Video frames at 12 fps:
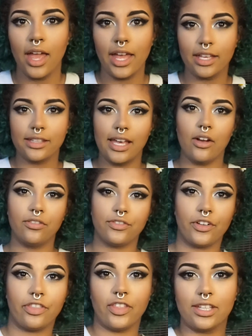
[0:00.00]
And now
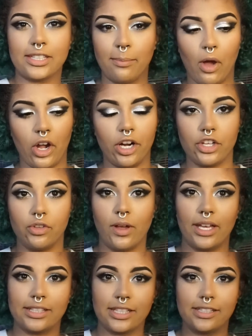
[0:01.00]
for this part, you
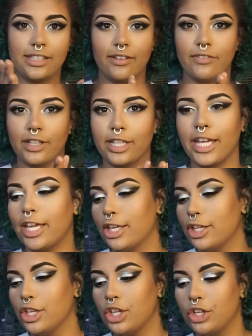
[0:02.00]
guys can definitely
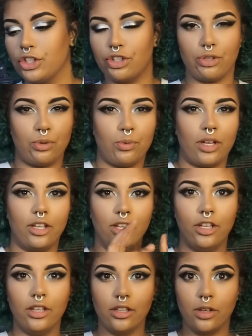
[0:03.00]
do
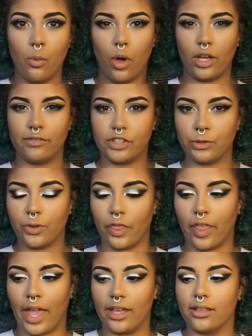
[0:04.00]
one of two
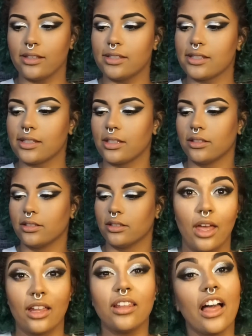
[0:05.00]
things.
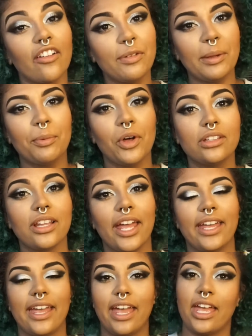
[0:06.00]
A lot of people
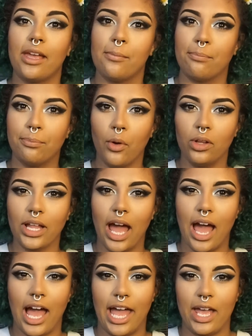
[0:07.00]
like a bold
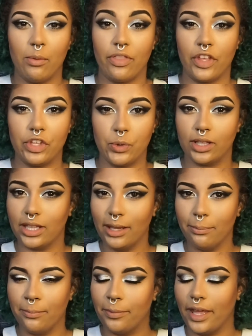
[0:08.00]
eye with a nude
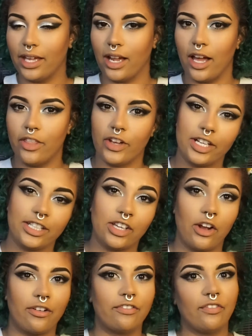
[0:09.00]
lip, and
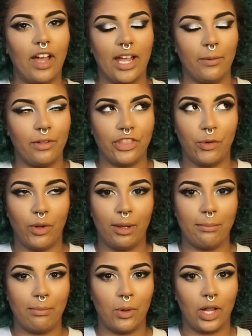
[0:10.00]
others are fine with
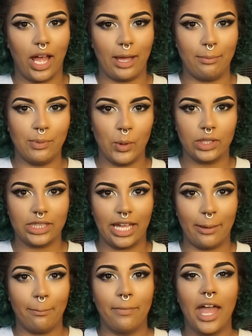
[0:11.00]
doing bold eye, bold lip.